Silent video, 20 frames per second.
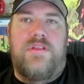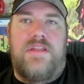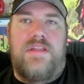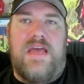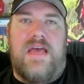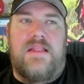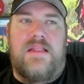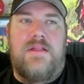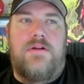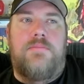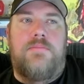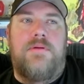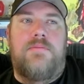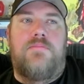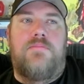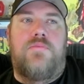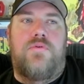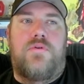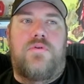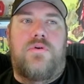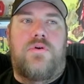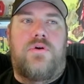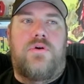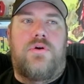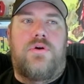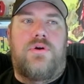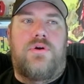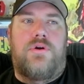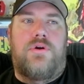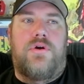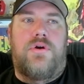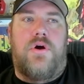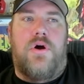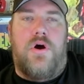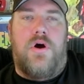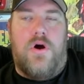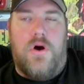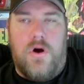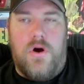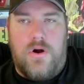that, a little bit more
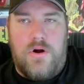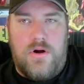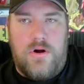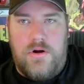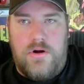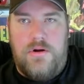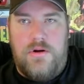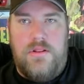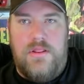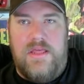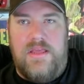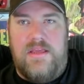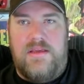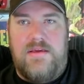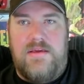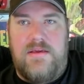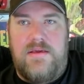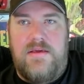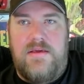horror, like.